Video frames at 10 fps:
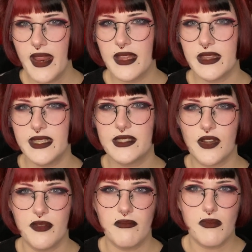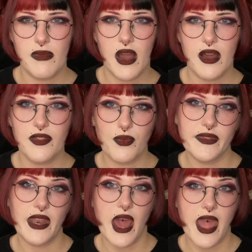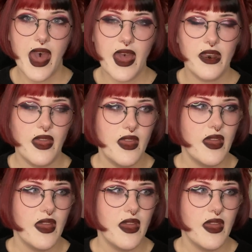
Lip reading: at least on the one that I had,